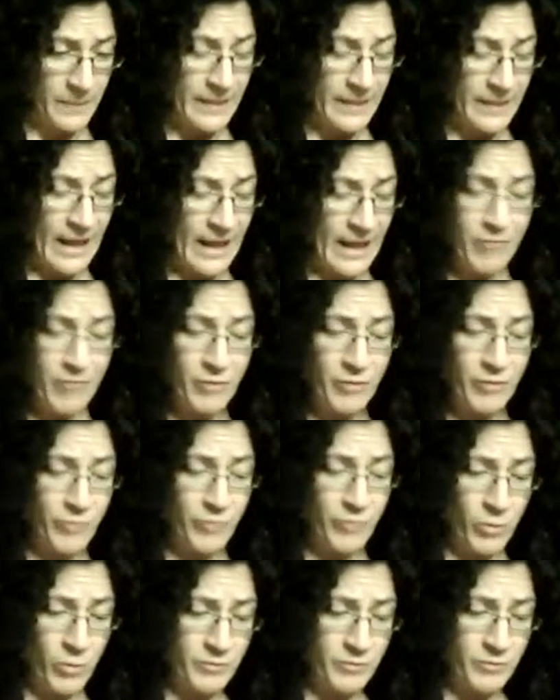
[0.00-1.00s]
every
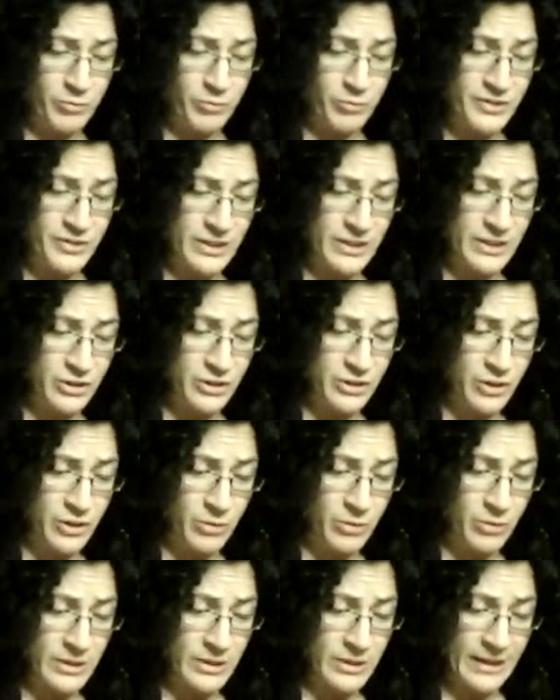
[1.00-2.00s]
form of procedure
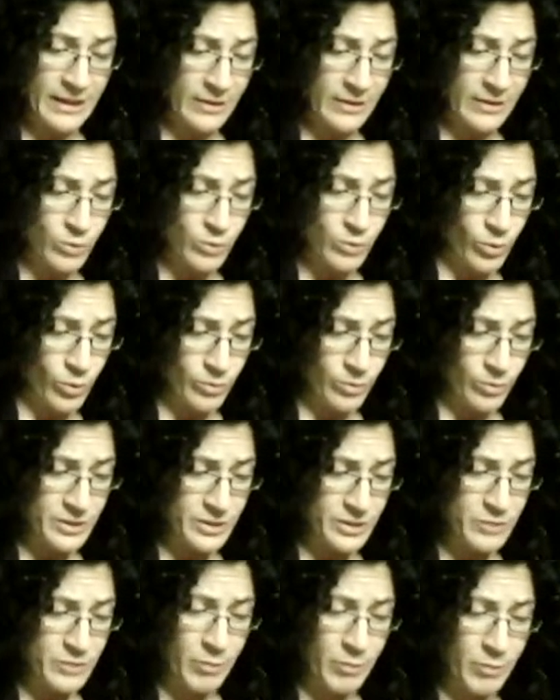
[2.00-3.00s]
known in that court
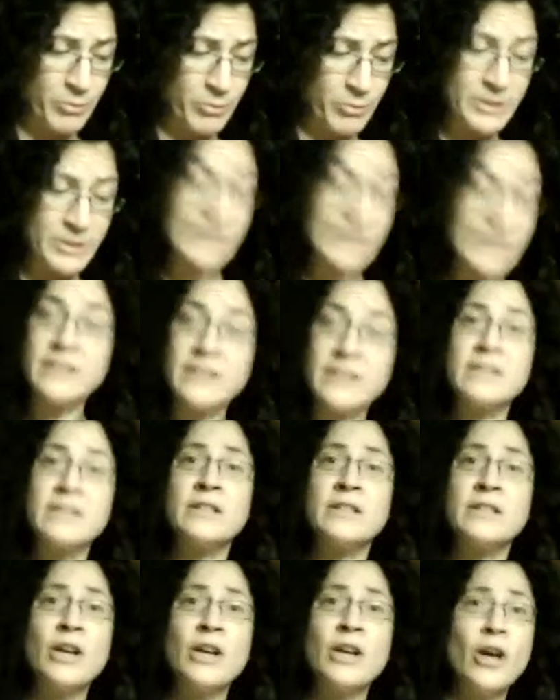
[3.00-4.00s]
is represented
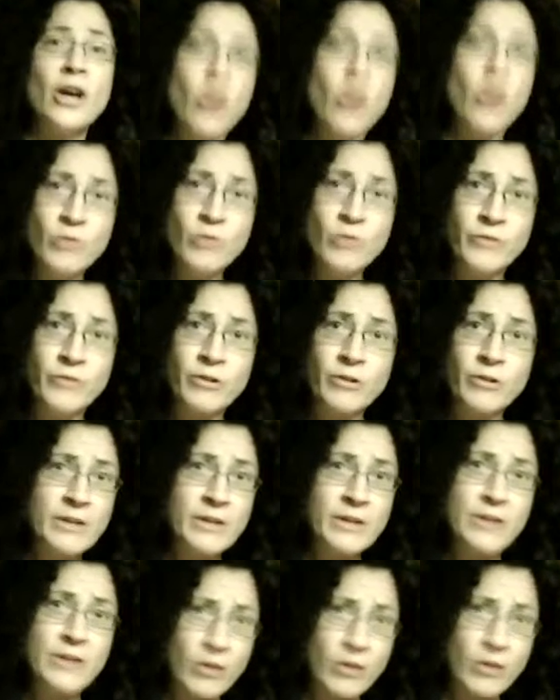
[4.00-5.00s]
over and
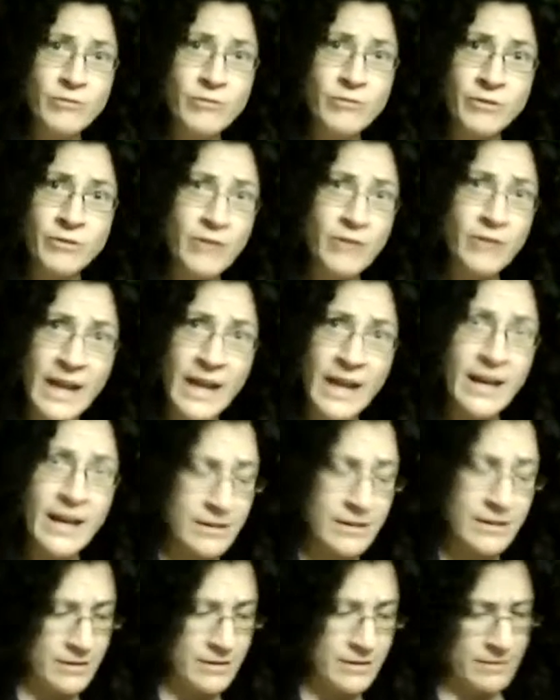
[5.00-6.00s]
over
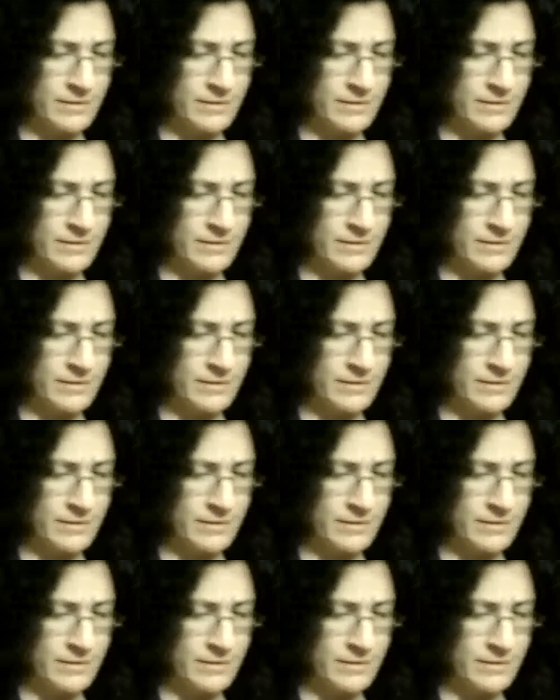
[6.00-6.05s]
again.